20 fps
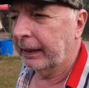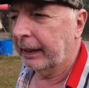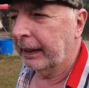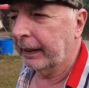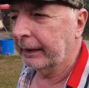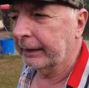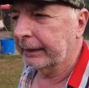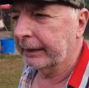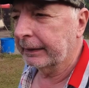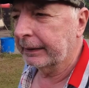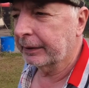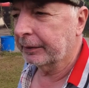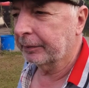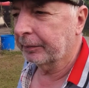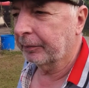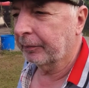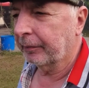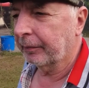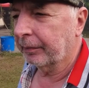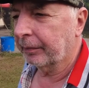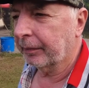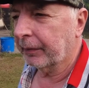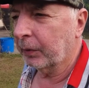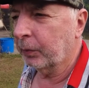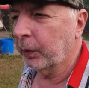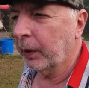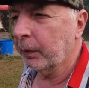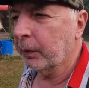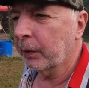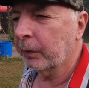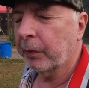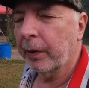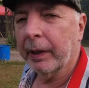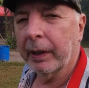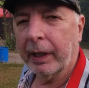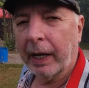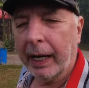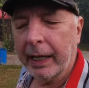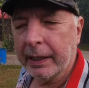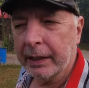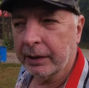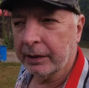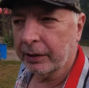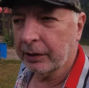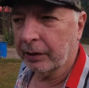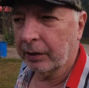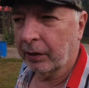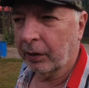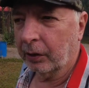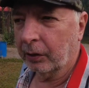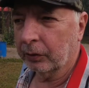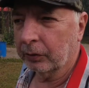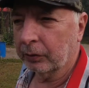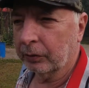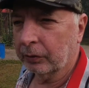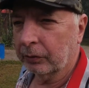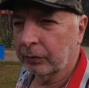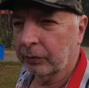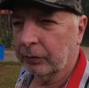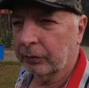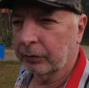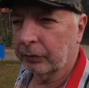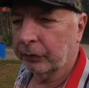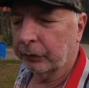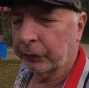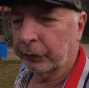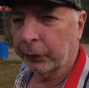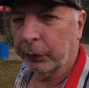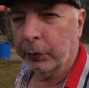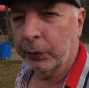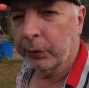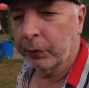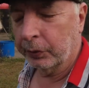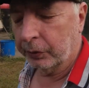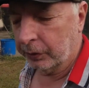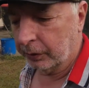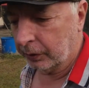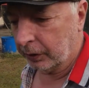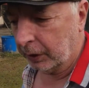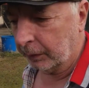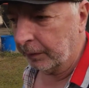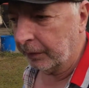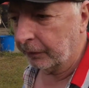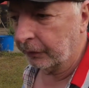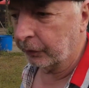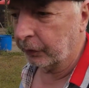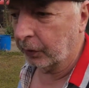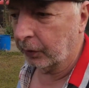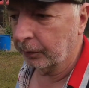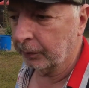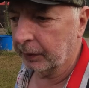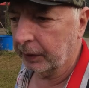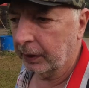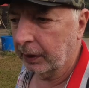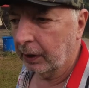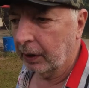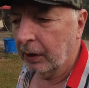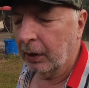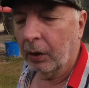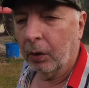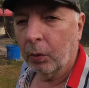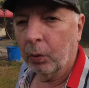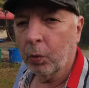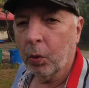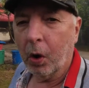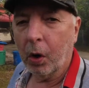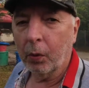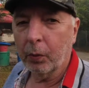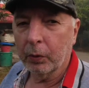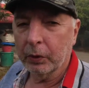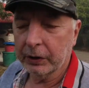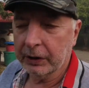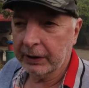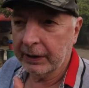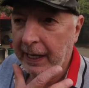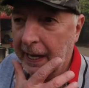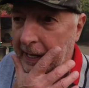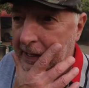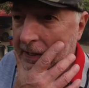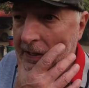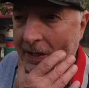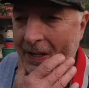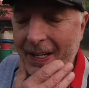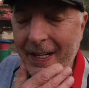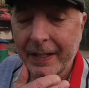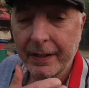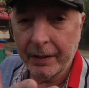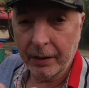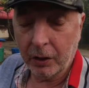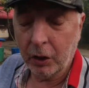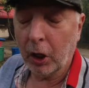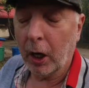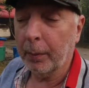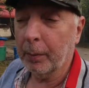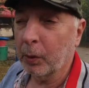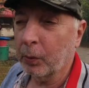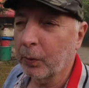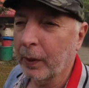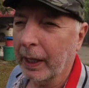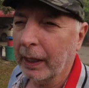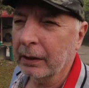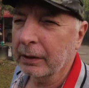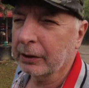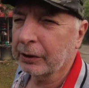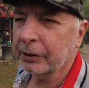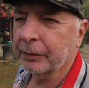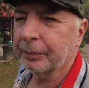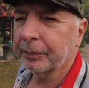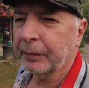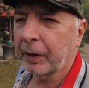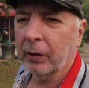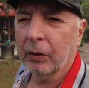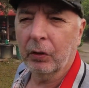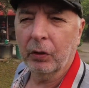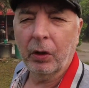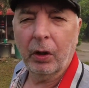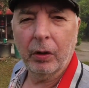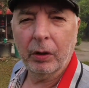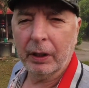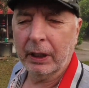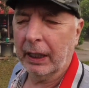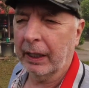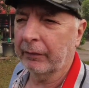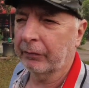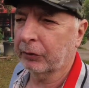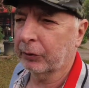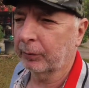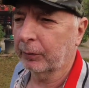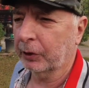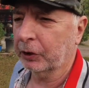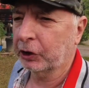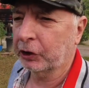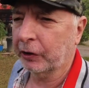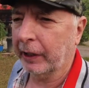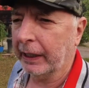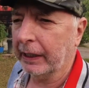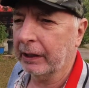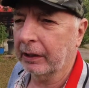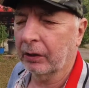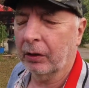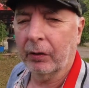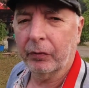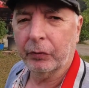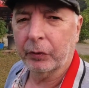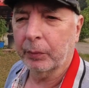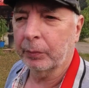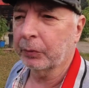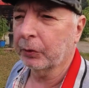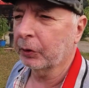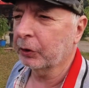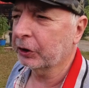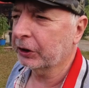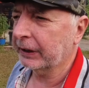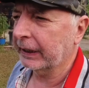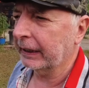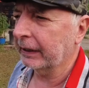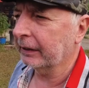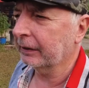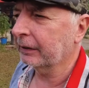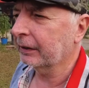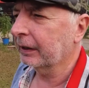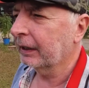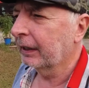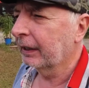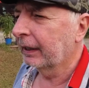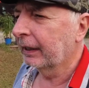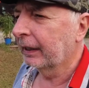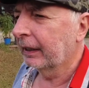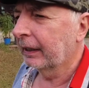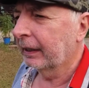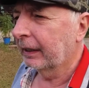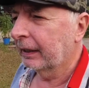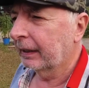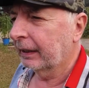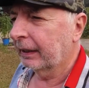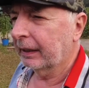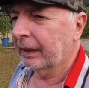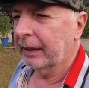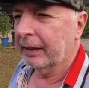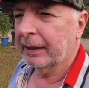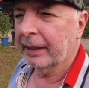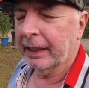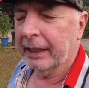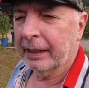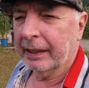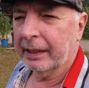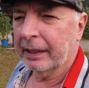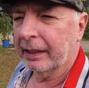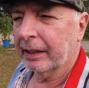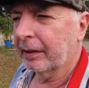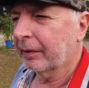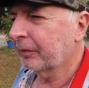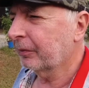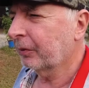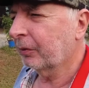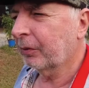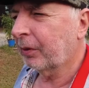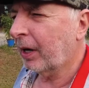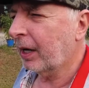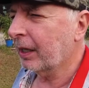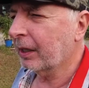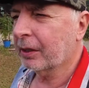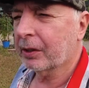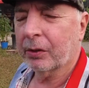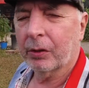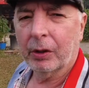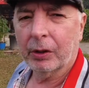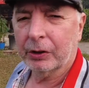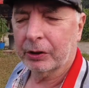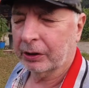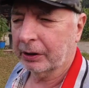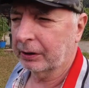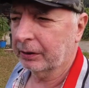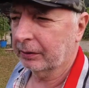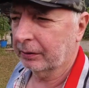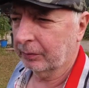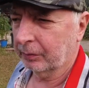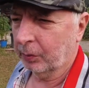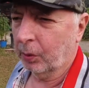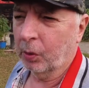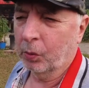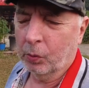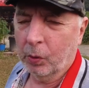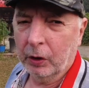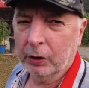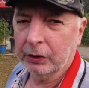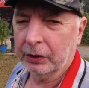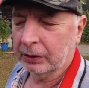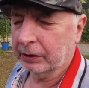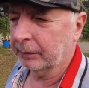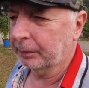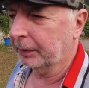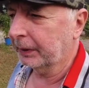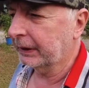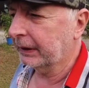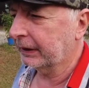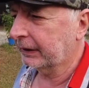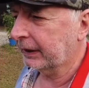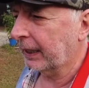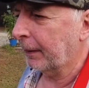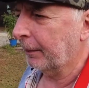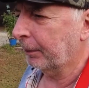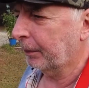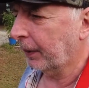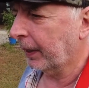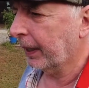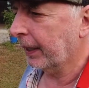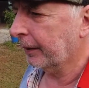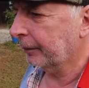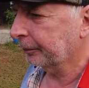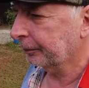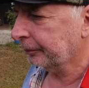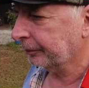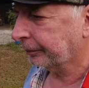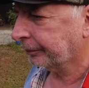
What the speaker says: And we were reliant on food coming from what was then the Commonwealth. A lot came from Australia, a lot from New Zealand, India, right across what was the British Empire.